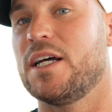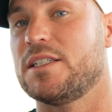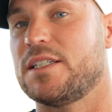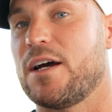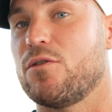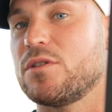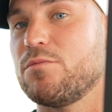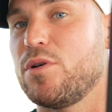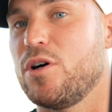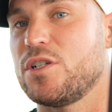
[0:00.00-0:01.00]
sales and
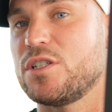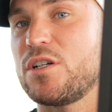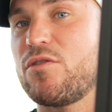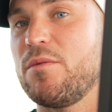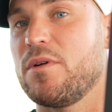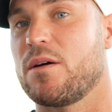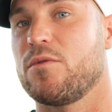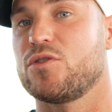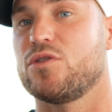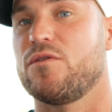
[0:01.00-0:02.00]
purchase agreement. I'm
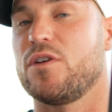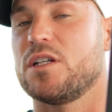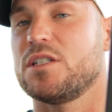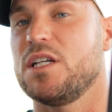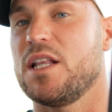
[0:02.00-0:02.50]
not sure if you can see